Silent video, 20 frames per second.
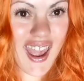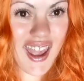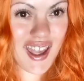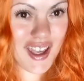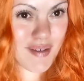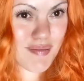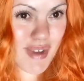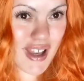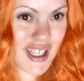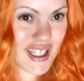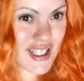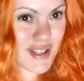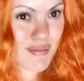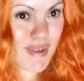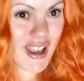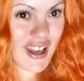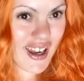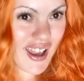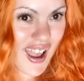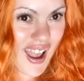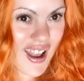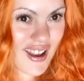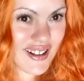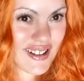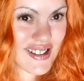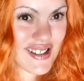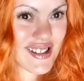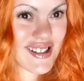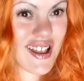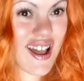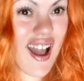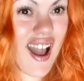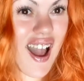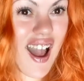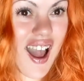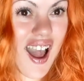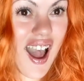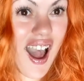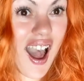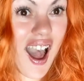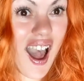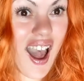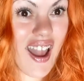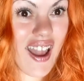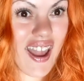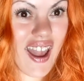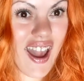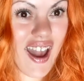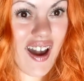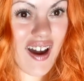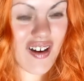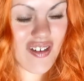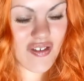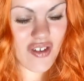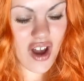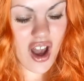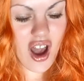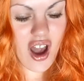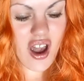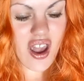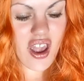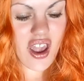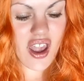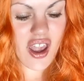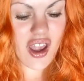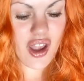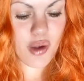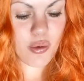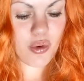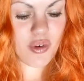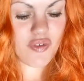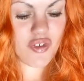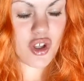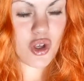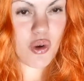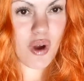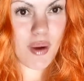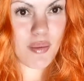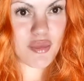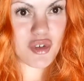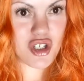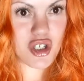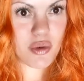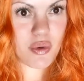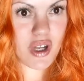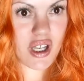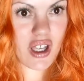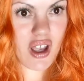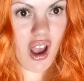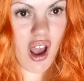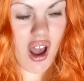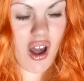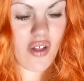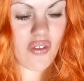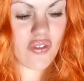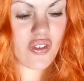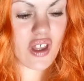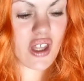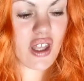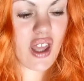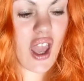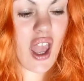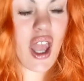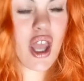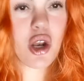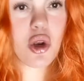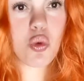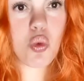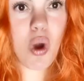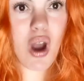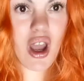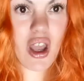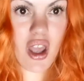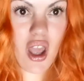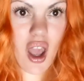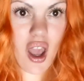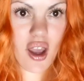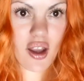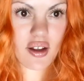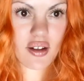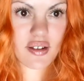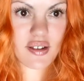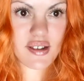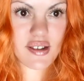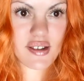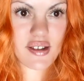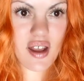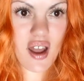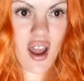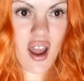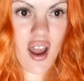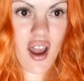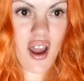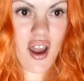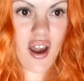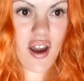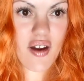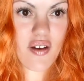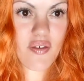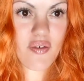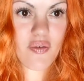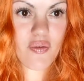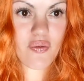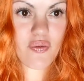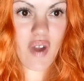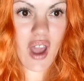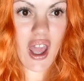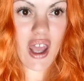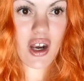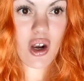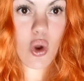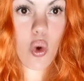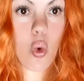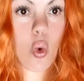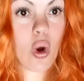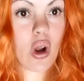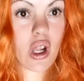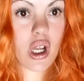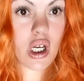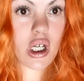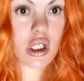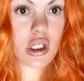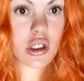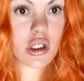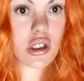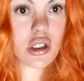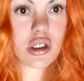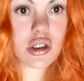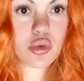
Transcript: Hey Mandi Maniacs. I have a review I'm doing on the NYX Fat Oil.